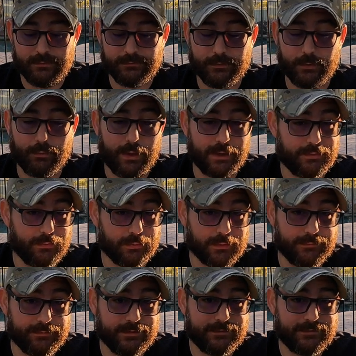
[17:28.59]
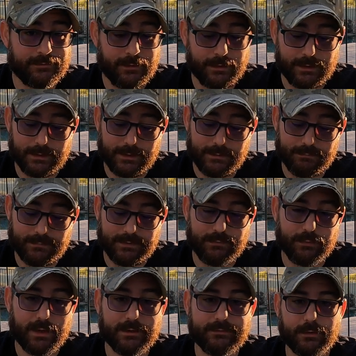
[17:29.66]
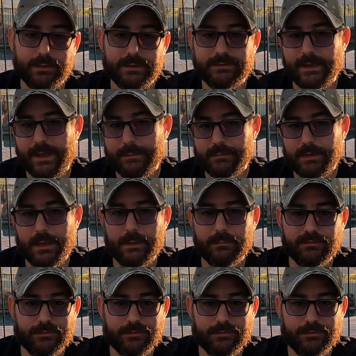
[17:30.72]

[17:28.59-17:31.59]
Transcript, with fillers: So I do love this. Um, if you guys are into EmComm,